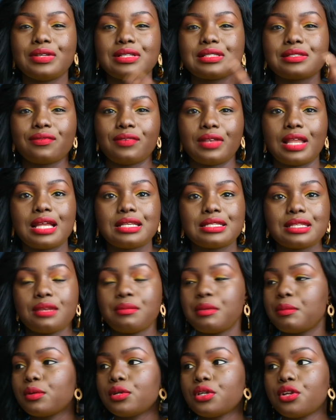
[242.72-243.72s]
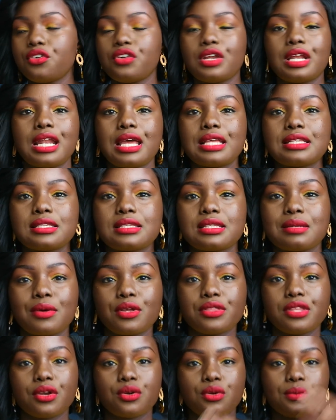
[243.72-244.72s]
feels flat and people don't realize this
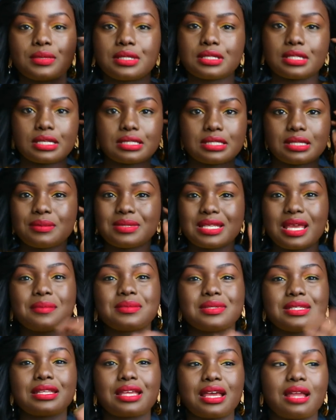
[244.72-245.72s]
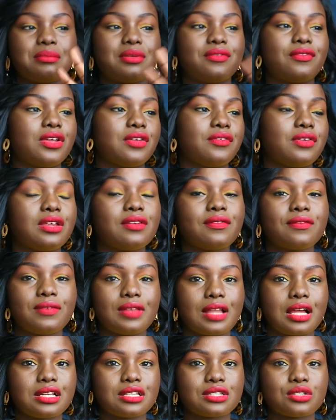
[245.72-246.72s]
about their rooms is that sometimes it can be very very
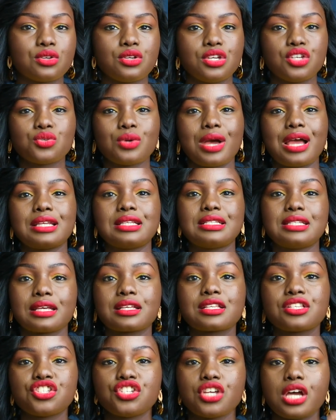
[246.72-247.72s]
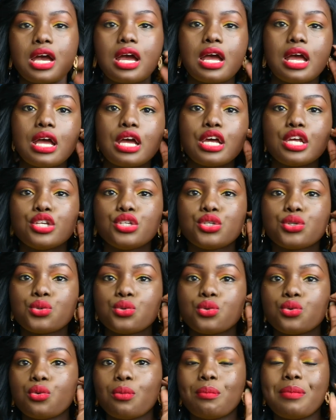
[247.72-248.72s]
flat so you need to add texture
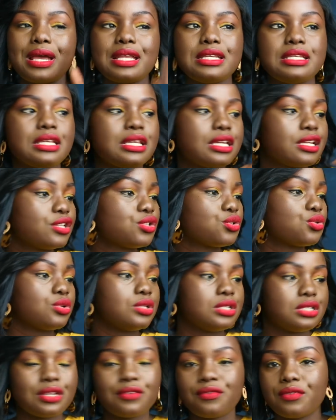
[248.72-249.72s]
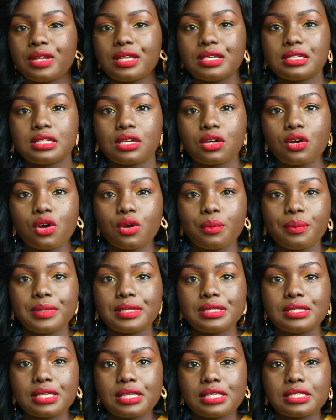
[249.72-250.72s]
to bedding to different decor
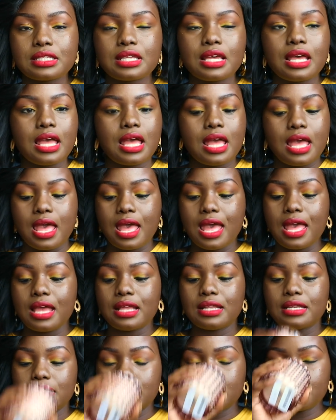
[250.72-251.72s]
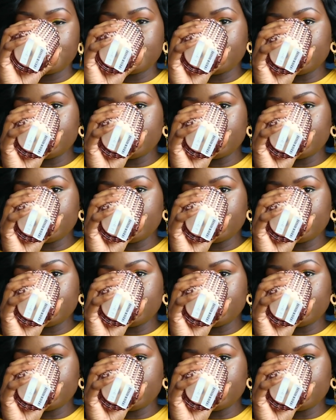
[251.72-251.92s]
pieces and